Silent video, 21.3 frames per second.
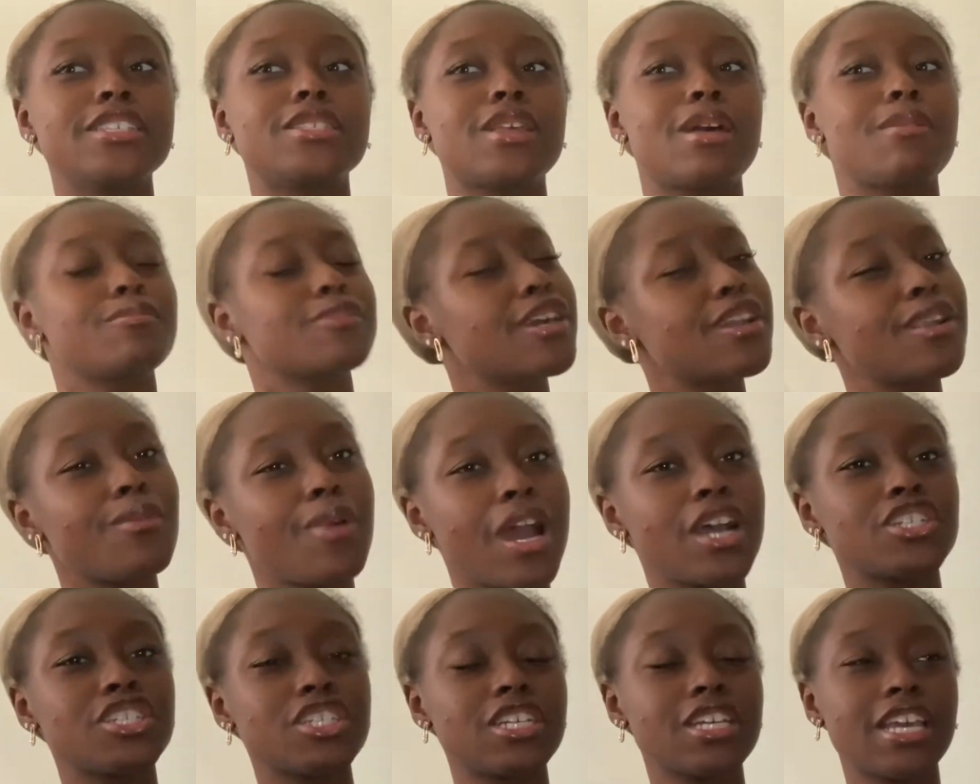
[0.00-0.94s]
So I'm gonna
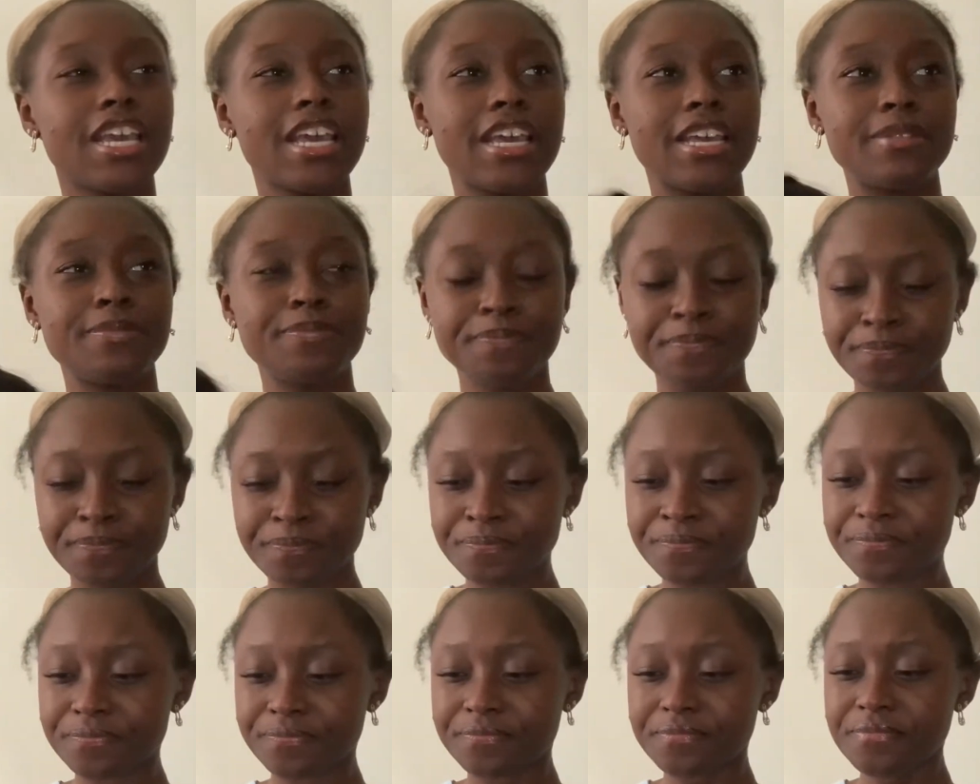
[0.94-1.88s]
wash it again.
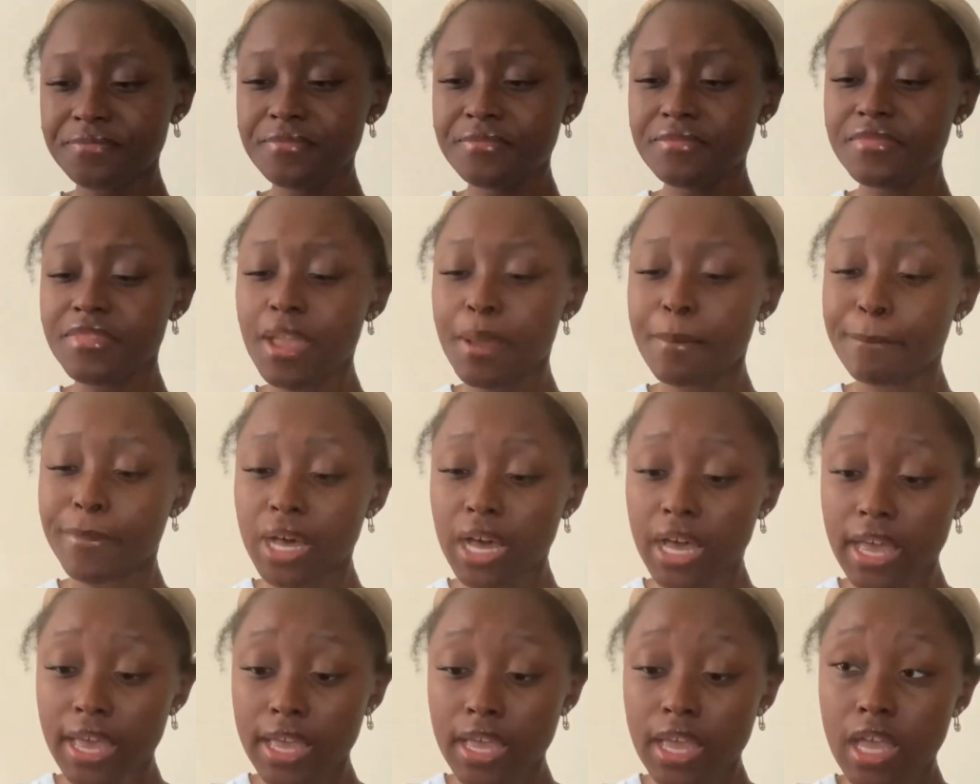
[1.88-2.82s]

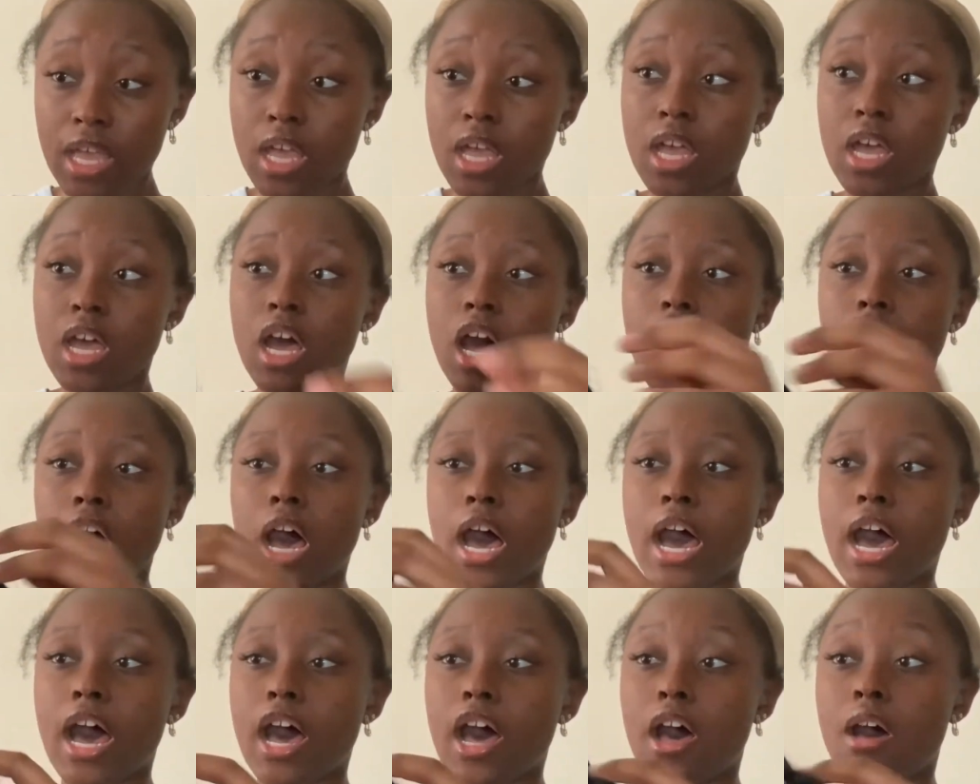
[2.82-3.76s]
But
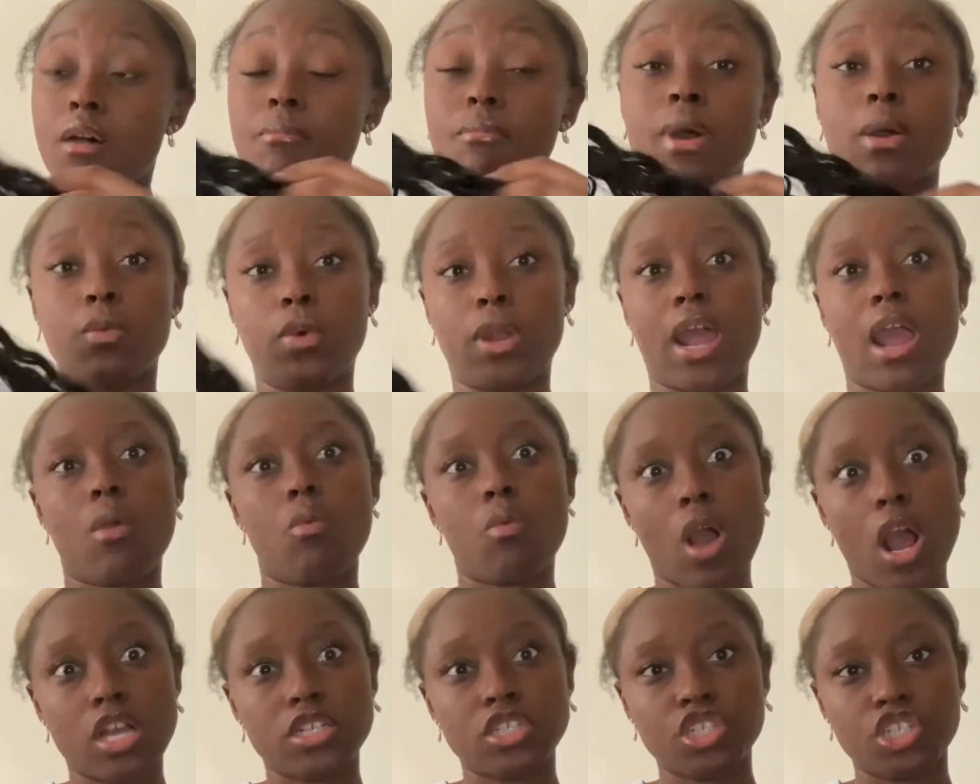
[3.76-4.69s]
when I
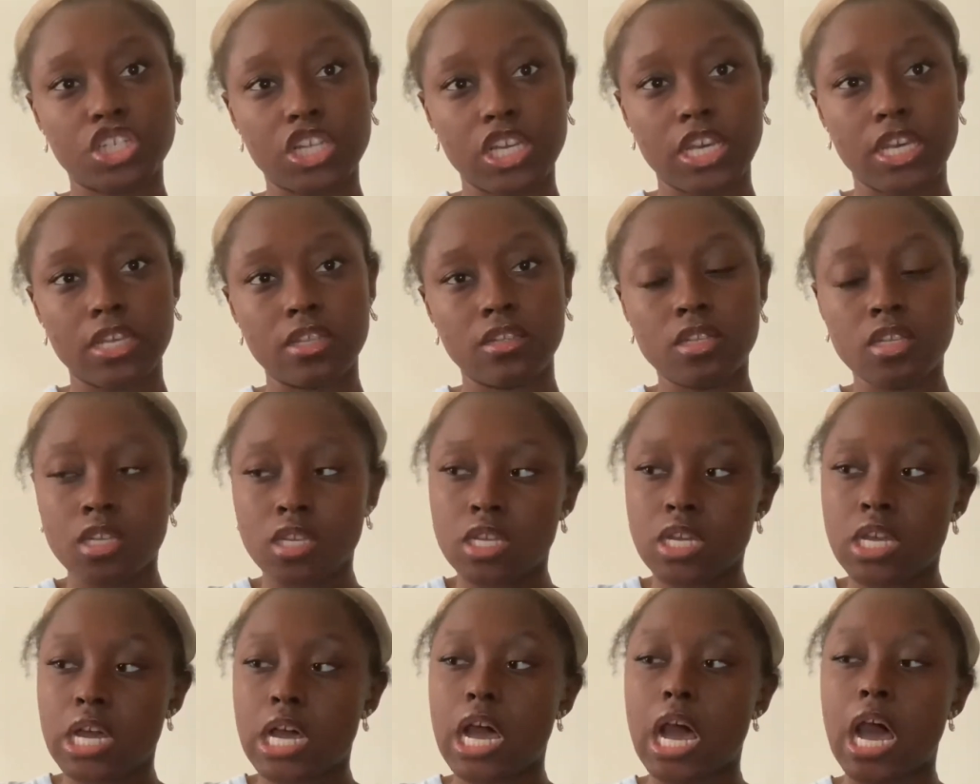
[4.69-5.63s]
washed it,
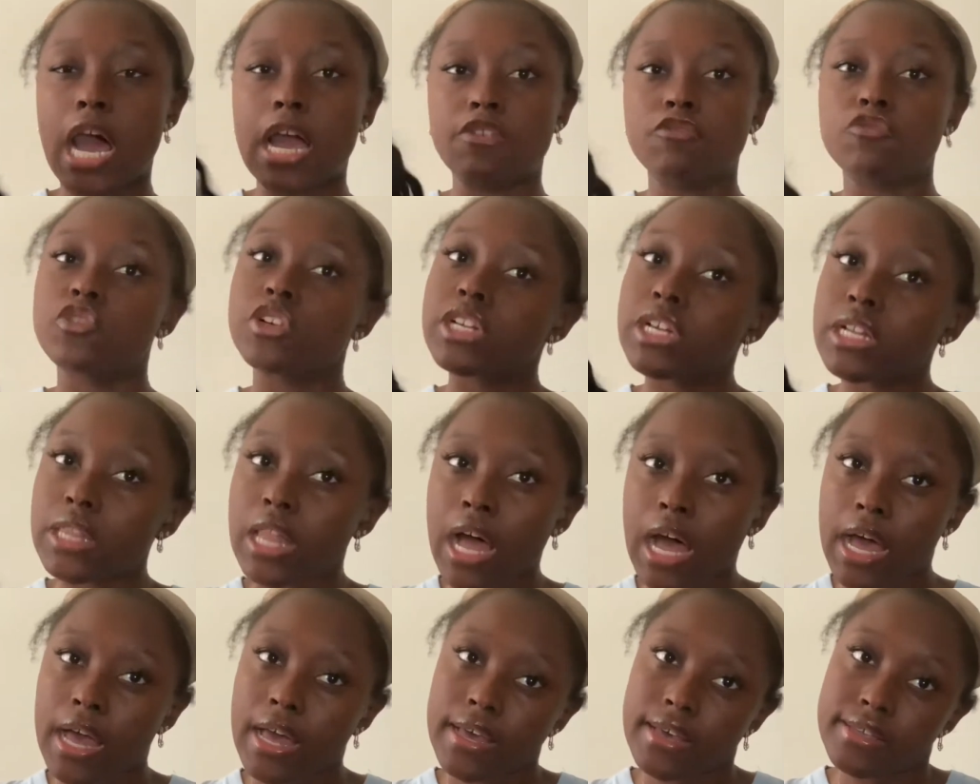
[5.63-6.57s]
I
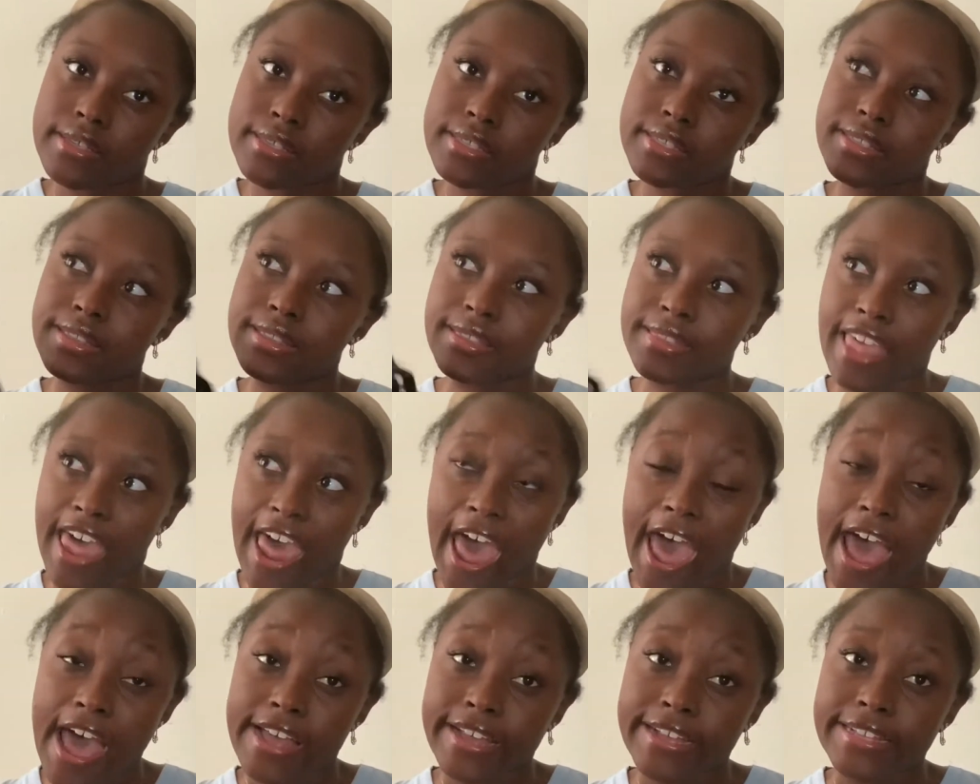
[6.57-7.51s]
realized
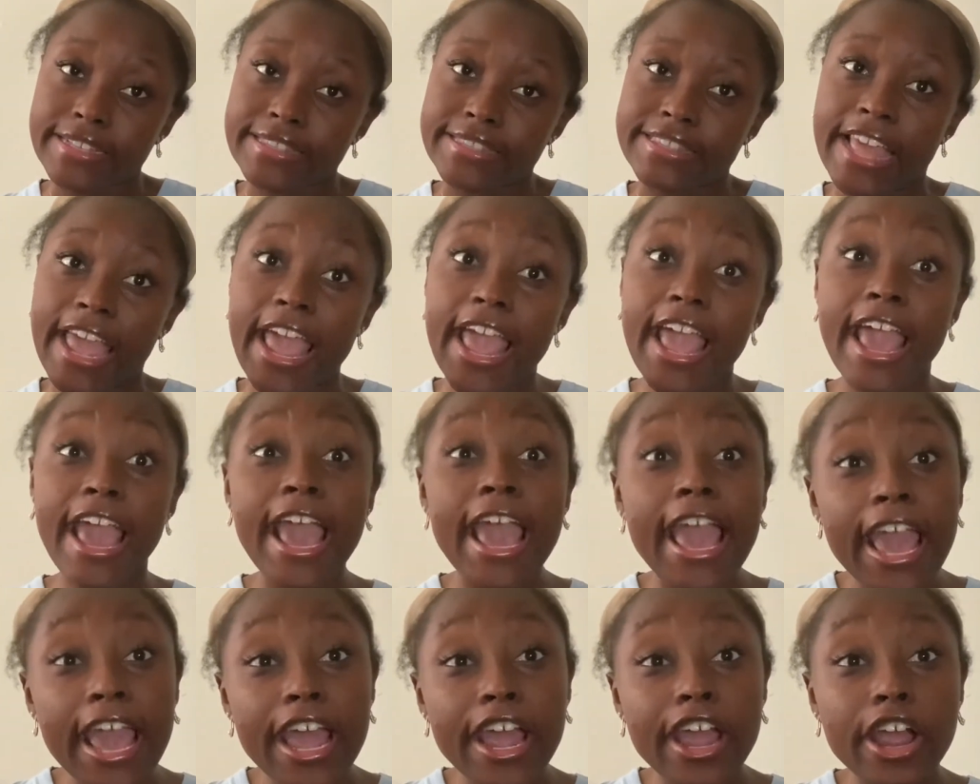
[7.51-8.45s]
that the
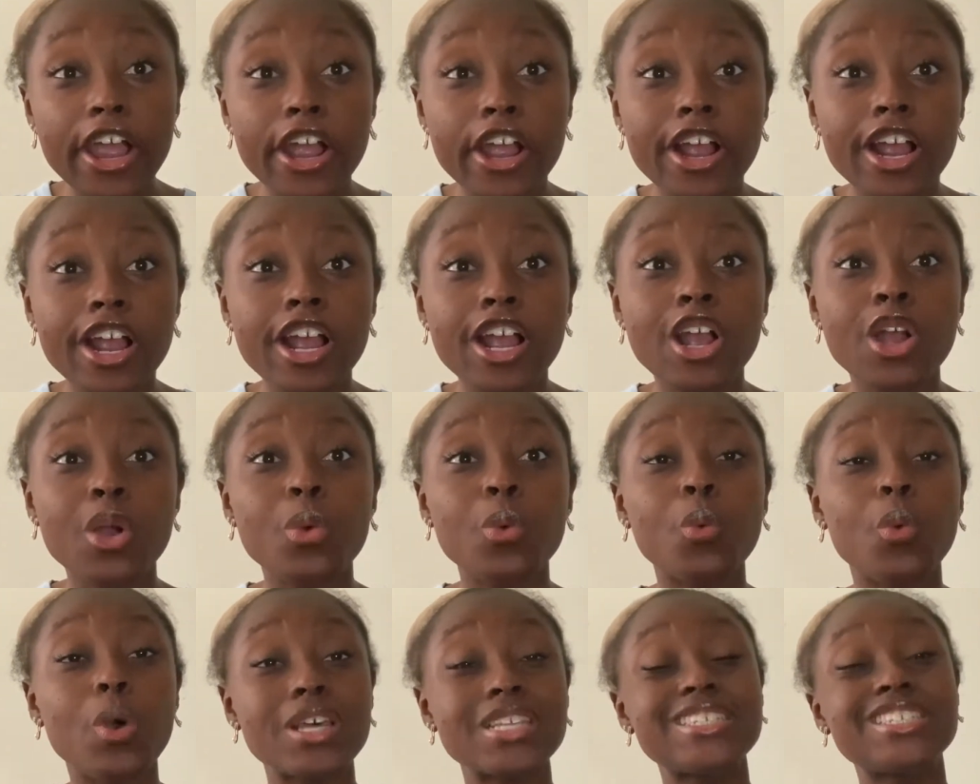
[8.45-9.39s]
hair
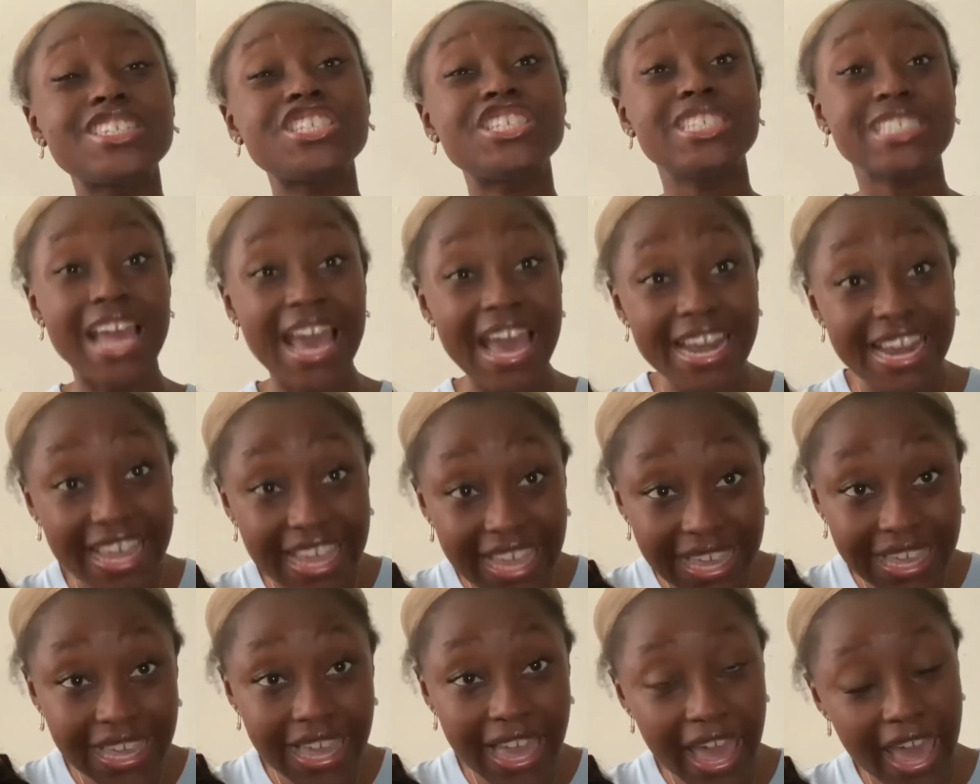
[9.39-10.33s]
was
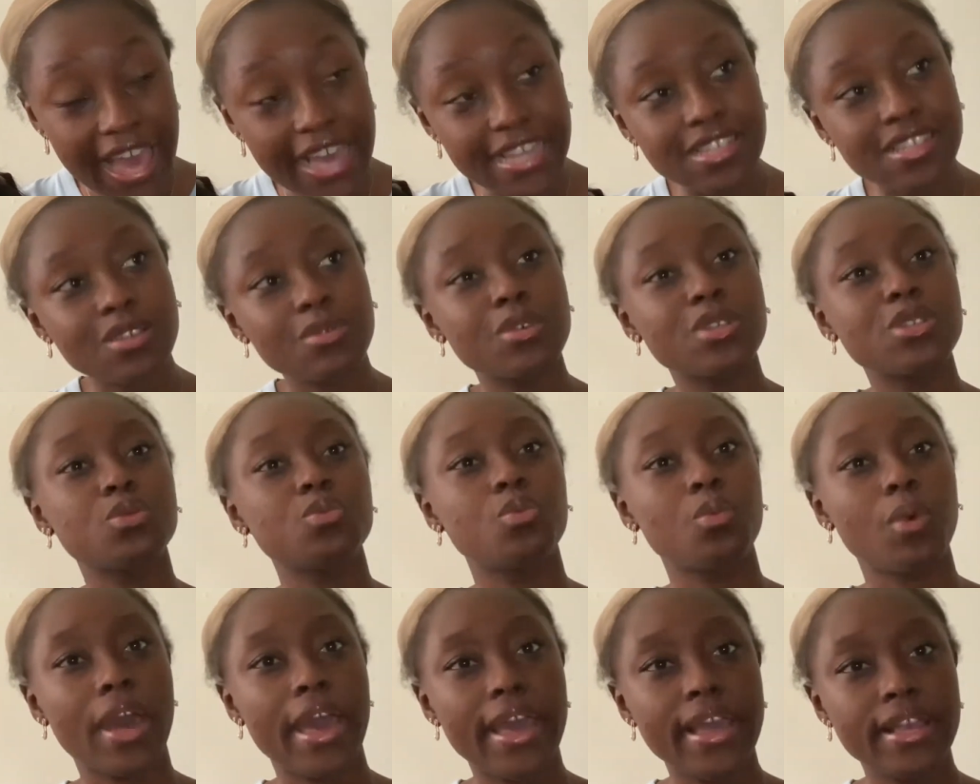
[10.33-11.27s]
shedding as it was
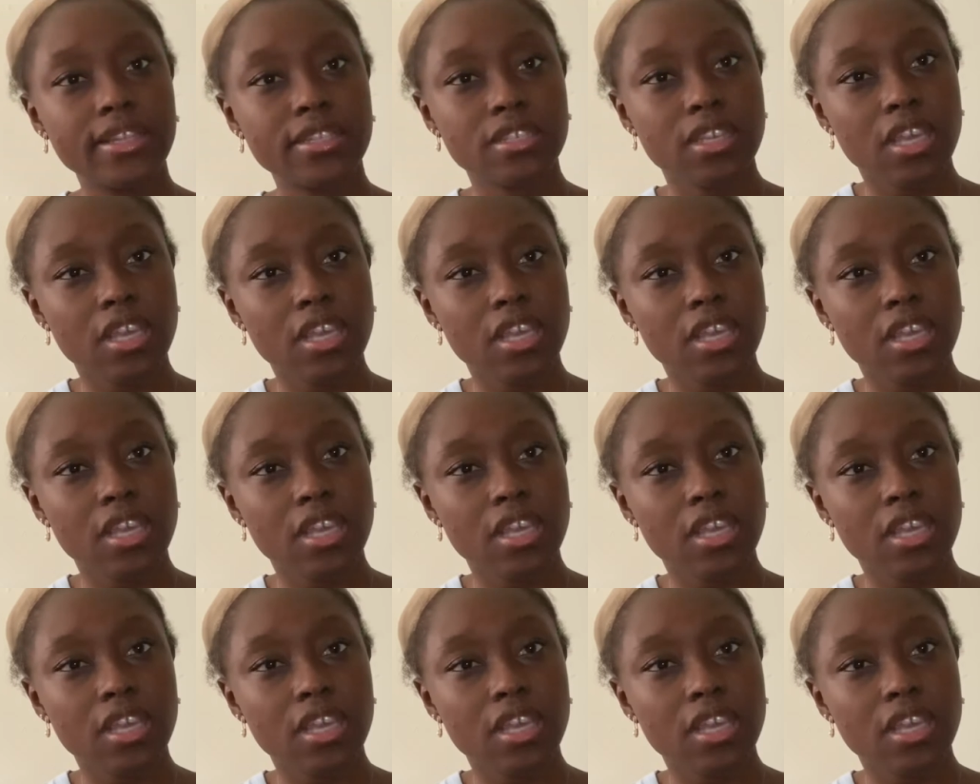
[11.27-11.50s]
wet.